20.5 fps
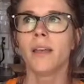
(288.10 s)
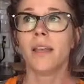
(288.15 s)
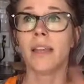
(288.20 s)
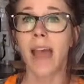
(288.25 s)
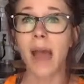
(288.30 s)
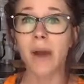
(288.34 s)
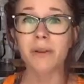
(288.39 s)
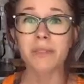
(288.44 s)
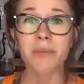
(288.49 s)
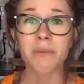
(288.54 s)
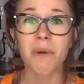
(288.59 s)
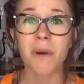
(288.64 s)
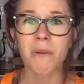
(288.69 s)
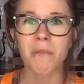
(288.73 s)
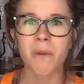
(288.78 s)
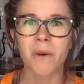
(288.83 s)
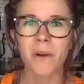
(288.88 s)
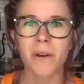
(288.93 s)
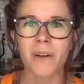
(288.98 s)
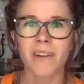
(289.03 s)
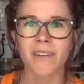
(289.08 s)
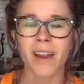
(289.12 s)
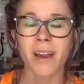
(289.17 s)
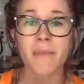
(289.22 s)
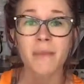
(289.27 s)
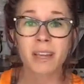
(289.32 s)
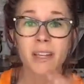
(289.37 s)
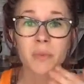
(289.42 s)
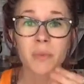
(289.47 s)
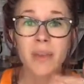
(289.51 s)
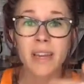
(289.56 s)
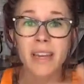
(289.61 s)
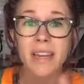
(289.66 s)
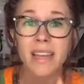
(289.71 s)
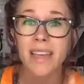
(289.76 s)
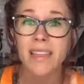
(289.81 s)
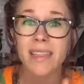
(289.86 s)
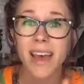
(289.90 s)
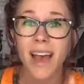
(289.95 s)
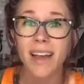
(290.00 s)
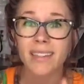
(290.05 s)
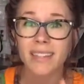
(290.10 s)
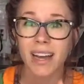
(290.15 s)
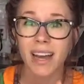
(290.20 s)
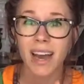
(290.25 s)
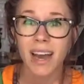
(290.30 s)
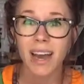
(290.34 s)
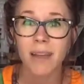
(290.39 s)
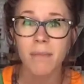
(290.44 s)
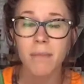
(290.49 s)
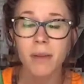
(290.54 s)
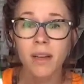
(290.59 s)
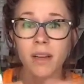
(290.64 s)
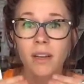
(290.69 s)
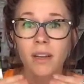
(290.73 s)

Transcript: now it's more important, right? Because we need that time